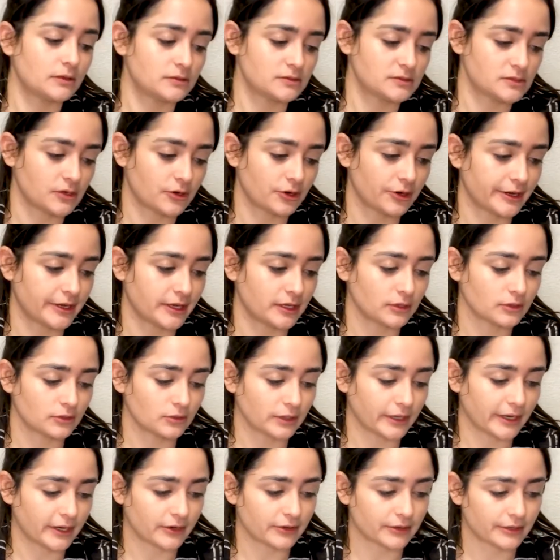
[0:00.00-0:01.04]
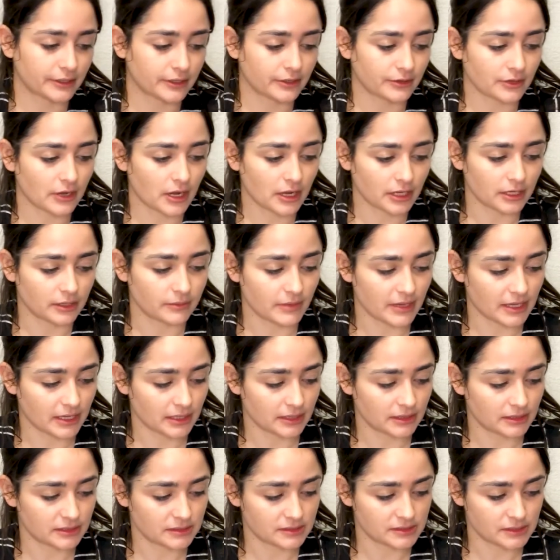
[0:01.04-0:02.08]
Sorry, Uncle Larry, you're not gonna make
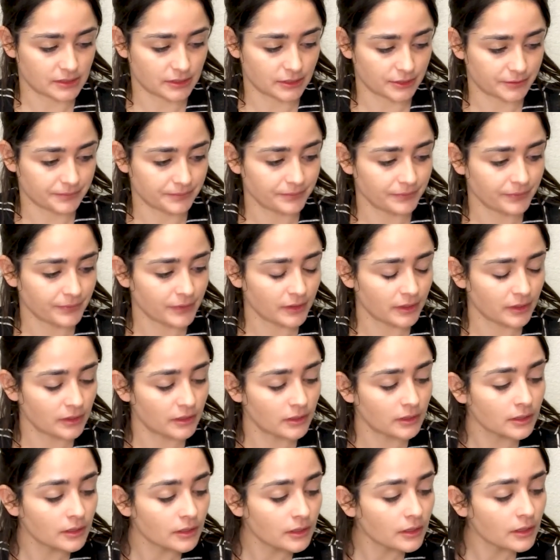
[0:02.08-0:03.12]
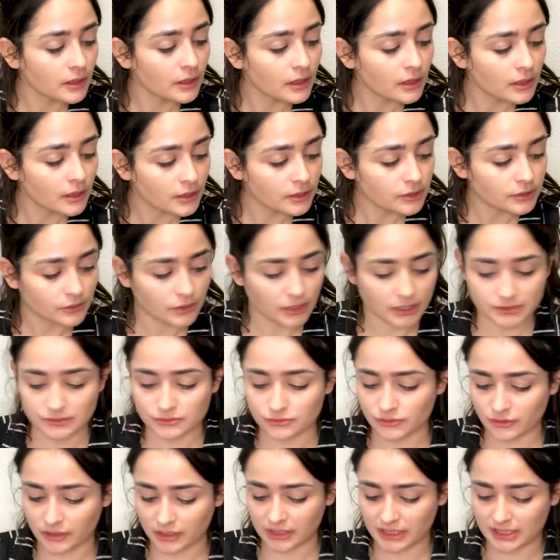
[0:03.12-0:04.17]
it this year. You got too
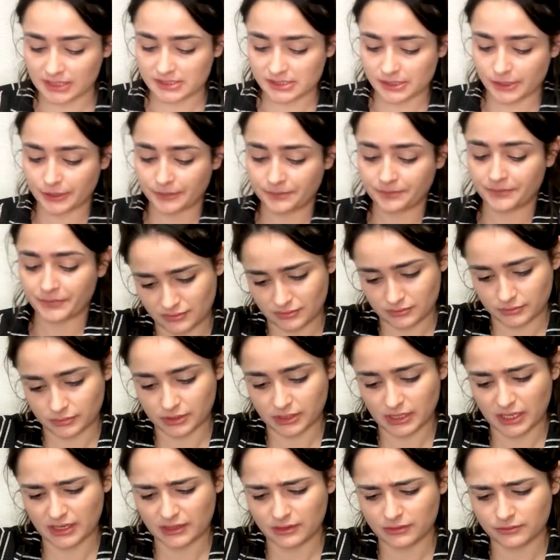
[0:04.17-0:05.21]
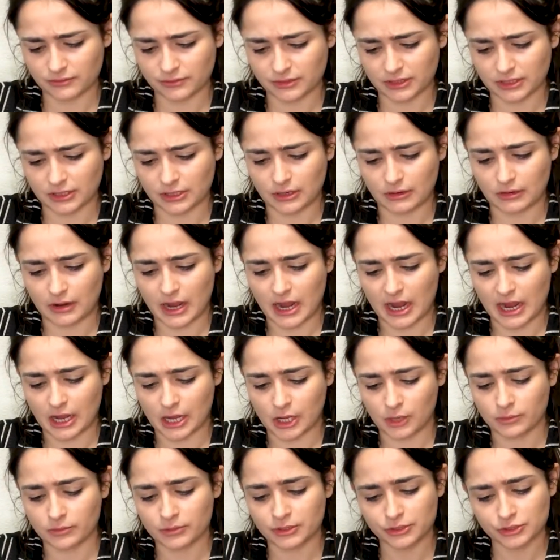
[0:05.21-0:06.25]
drunk last year. But I don't really know
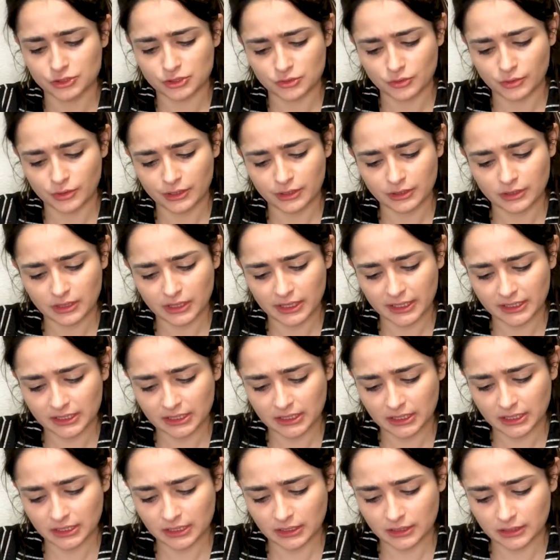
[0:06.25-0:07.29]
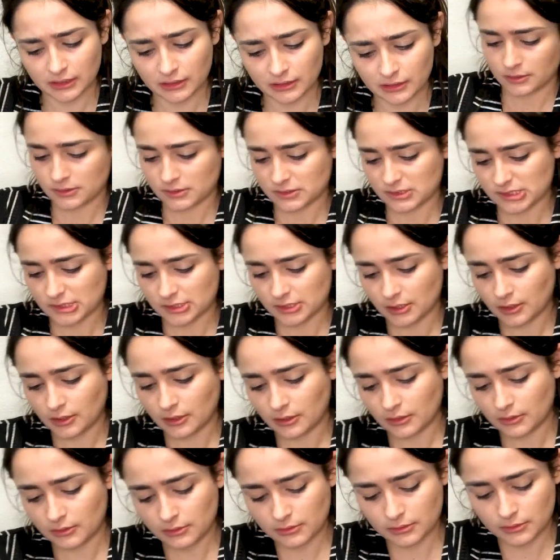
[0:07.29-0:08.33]
how much soil I need.
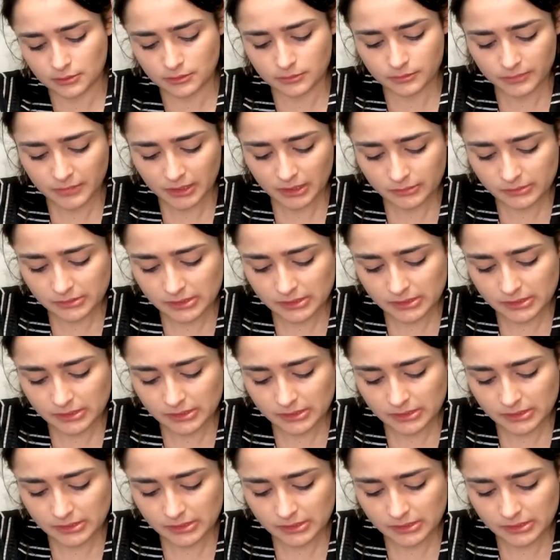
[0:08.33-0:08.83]
So maybe